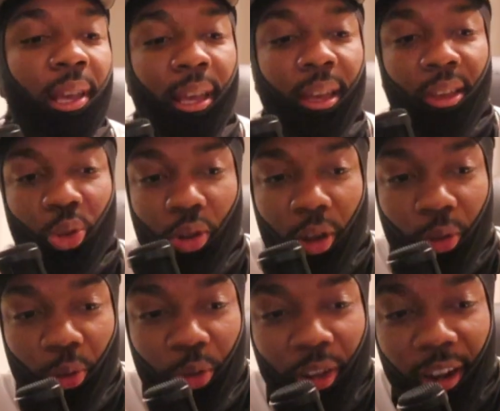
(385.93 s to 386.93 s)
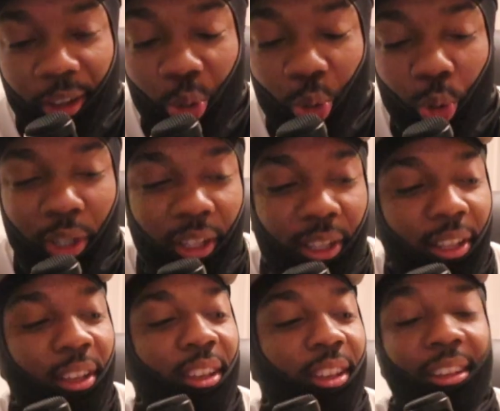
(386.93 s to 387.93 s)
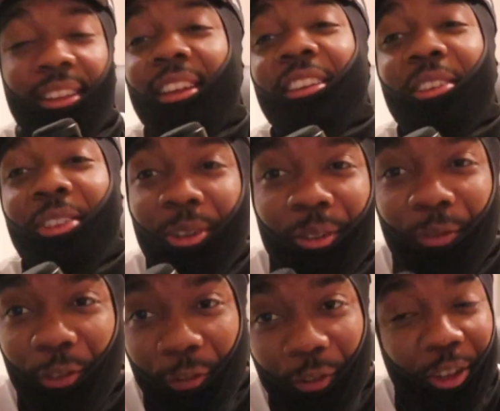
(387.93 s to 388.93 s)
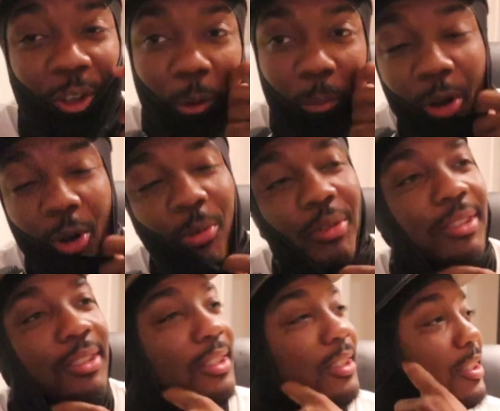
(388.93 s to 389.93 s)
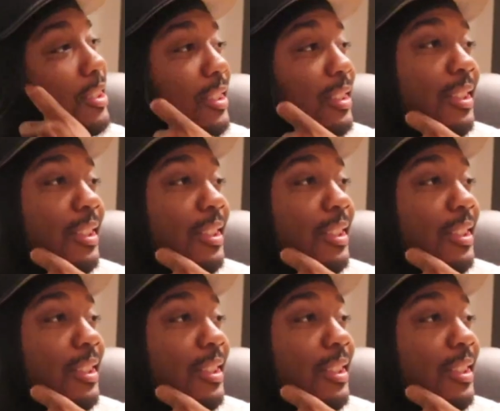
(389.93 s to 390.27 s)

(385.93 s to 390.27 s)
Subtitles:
you know, you got to do it the day of for video purposes and shit.